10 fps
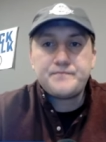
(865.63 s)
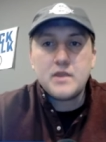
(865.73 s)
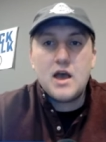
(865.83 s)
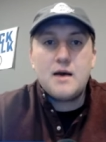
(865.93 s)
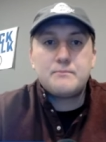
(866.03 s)

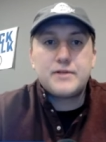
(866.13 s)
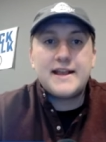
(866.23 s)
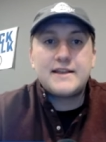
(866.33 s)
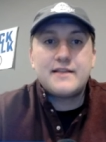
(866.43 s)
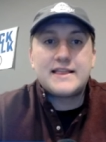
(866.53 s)
um,
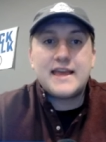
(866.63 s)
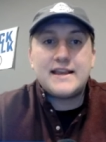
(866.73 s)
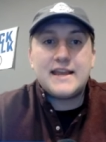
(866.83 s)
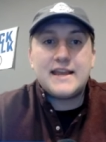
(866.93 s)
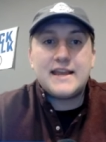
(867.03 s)
playing in like the
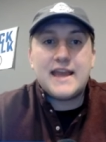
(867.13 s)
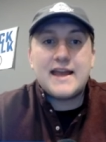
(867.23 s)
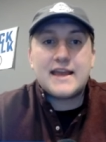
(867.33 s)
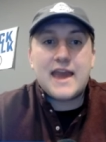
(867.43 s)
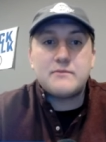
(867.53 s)
Indiana
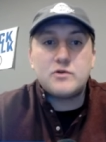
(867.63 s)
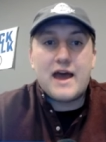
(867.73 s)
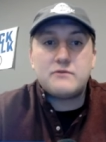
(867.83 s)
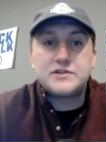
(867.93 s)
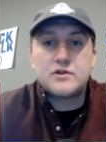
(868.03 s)
game, who
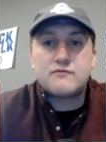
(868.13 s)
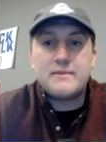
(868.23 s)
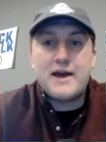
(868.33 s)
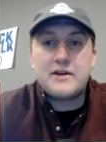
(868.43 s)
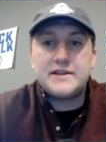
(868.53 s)
that was a good
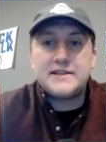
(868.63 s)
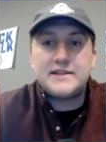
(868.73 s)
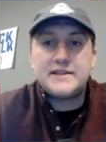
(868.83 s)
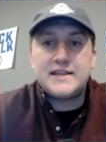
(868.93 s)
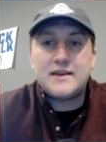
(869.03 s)
rebounding
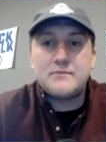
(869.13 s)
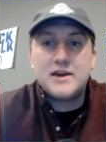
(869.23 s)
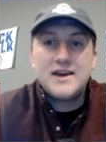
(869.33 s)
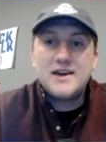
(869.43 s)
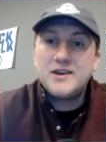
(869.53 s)
team.
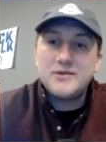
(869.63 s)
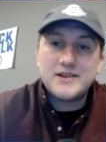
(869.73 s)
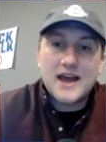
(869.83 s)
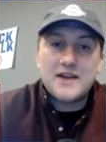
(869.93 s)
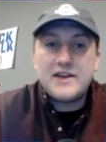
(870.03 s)
You
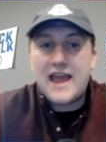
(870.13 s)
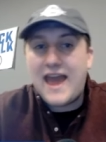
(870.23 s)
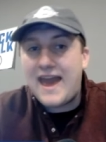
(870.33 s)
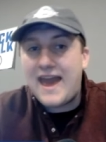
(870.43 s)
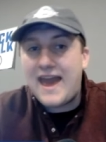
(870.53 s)
had kind of an
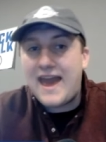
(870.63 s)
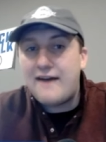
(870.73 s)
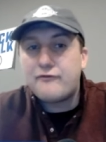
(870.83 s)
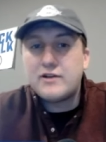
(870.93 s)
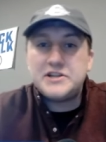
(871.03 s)

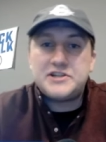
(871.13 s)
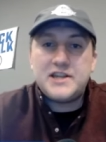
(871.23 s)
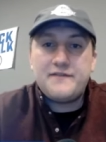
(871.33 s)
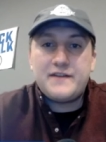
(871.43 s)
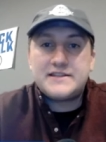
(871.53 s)
average
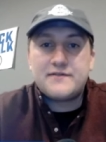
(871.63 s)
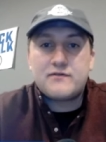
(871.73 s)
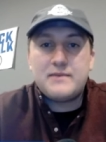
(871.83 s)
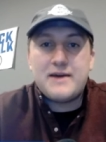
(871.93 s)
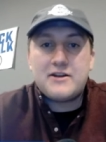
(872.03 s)

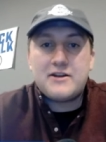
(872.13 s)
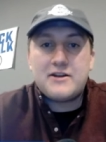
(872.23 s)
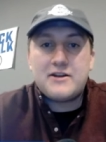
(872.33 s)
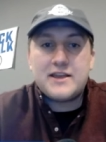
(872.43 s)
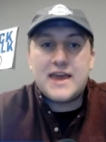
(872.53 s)
defensive
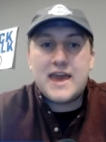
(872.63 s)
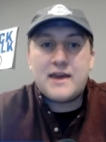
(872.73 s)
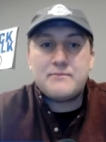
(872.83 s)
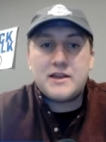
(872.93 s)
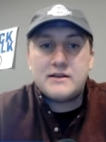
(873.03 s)
rebounding
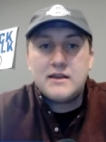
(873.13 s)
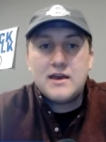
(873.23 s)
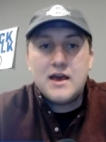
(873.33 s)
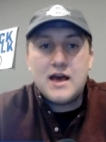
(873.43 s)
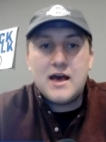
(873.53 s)
game, and
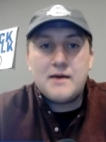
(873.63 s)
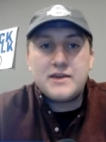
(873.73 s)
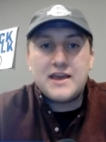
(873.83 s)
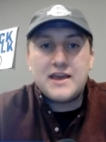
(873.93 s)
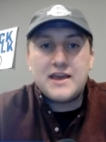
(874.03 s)

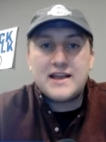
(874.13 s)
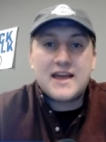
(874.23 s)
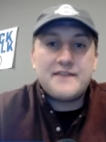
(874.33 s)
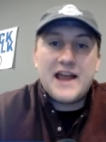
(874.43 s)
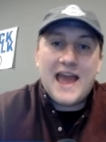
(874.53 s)
um, he had kind
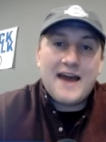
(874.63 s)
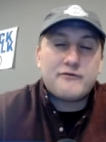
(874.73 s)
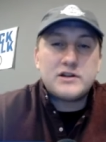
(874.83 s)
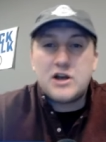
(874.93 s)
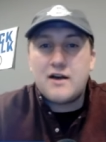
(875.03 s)
of an
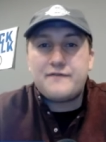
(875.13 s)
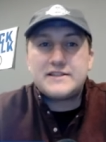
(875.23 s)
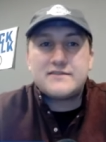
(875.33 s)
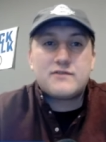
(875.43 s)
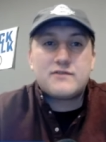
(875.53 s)
average
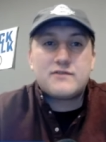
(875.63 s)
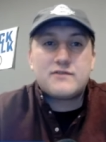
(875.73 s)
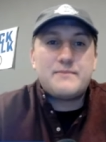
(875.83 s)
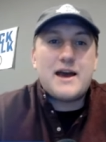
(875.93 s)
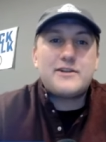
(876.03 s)
offensive
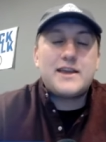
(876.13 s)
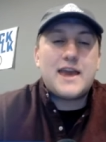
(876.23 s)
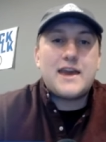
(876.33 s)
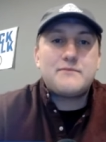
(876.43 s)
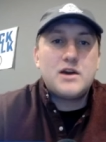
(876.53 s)
rebounding
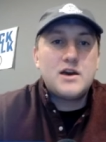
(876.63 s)
game,